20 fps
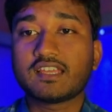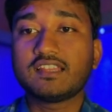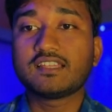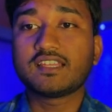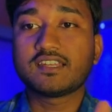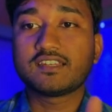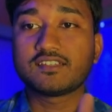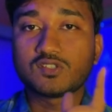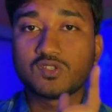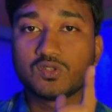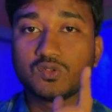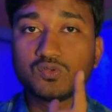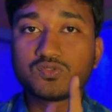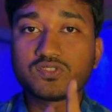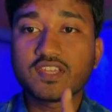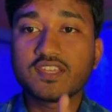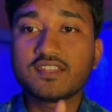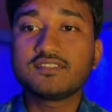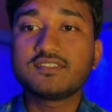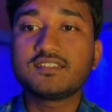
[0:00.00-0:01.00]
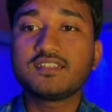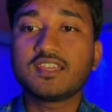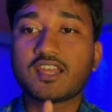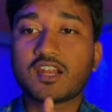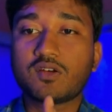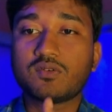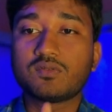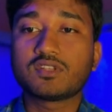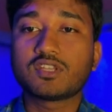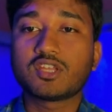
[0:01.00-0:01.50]
There is lucency
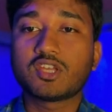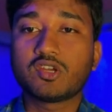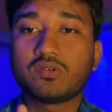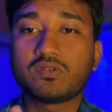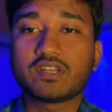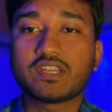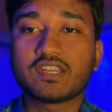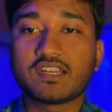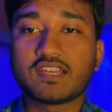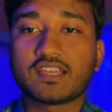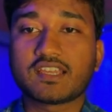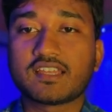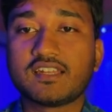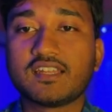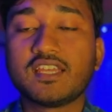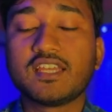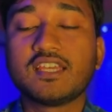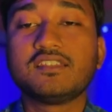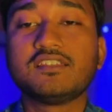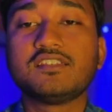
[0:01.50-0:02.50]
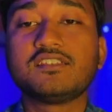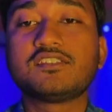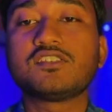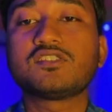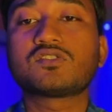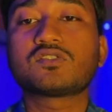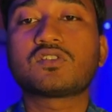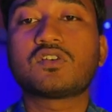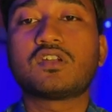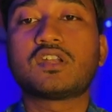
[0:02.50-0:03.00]
around the aortic knuckle. This is
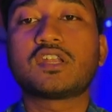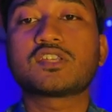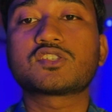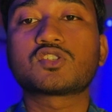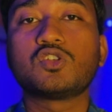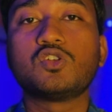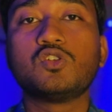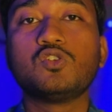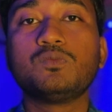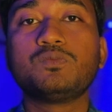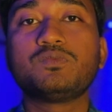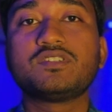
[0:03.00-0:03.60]
called as looped